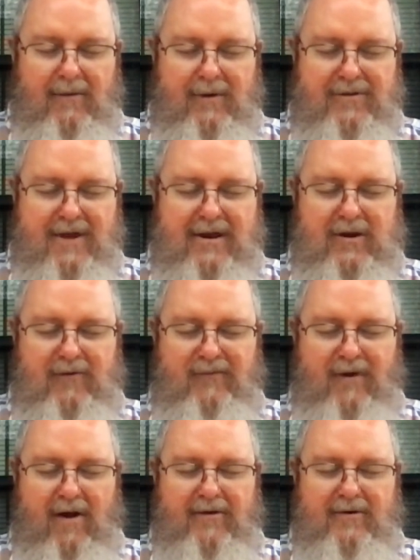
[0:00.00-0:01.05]
We thank you,
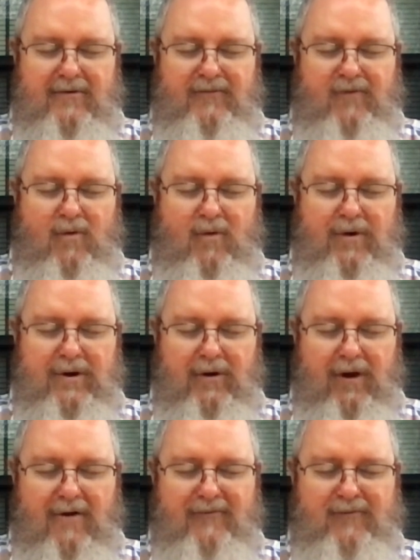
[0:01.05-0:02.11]
Father, for
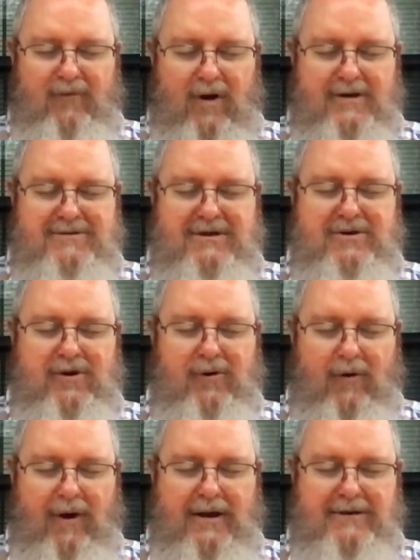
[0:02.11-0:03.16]
your love for us and your
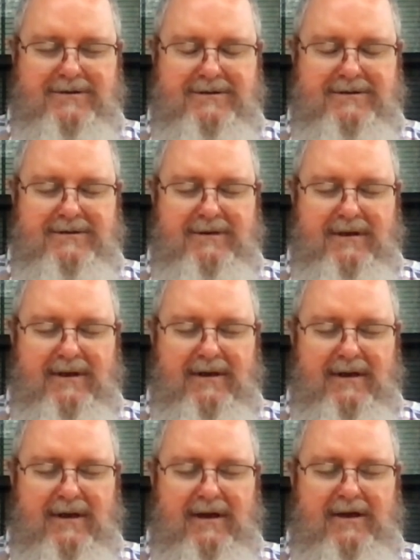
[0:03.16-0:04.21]
grace.
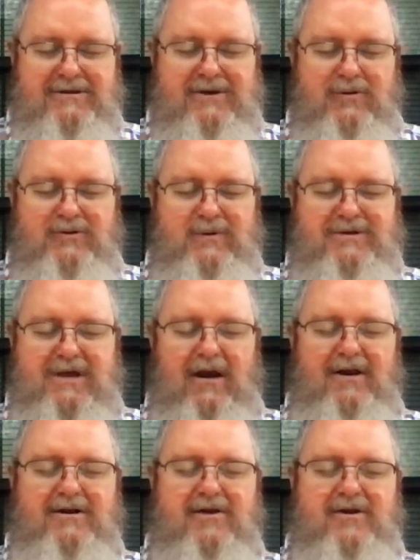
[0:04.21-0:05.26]
And so as we
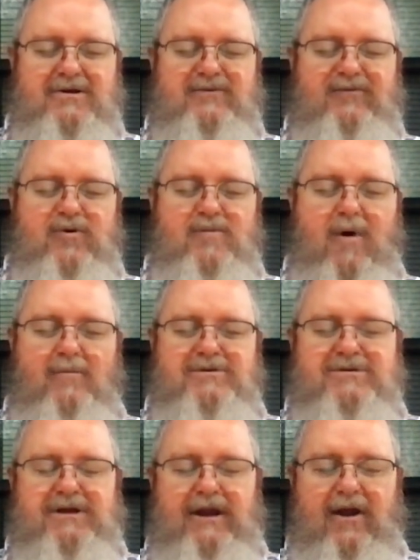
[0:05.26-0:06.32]
settle into these few
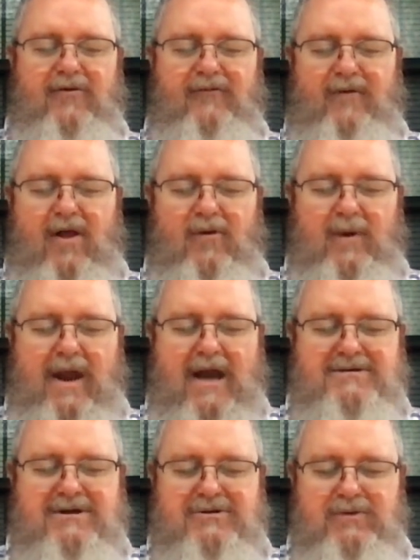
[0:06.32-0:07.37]
moments together, Father, we
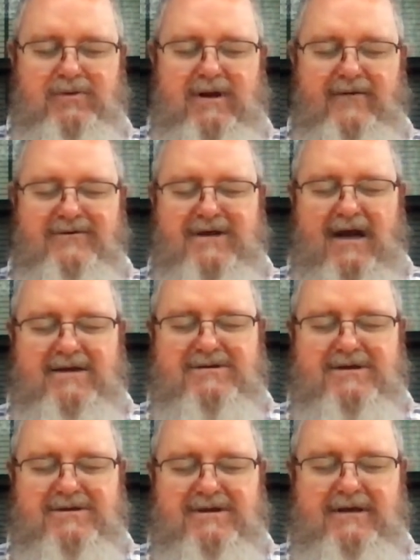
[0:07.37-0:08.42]
ask that you would give us eyes
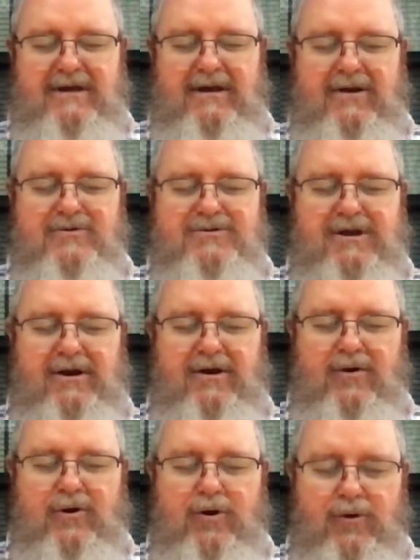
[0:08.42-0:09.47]
to see and ears to
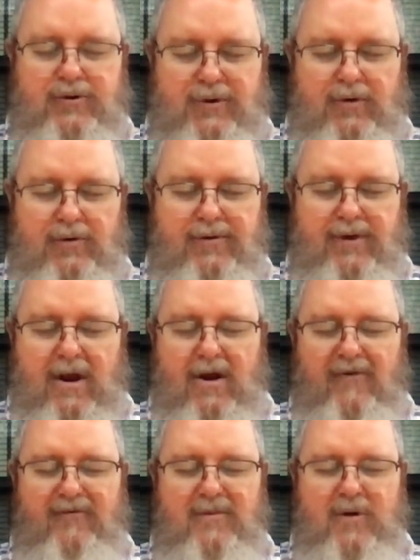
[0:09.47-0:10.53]
hear your truth
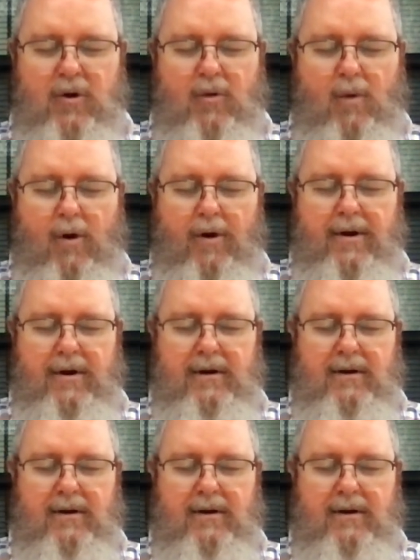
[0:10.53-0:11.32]
from your word.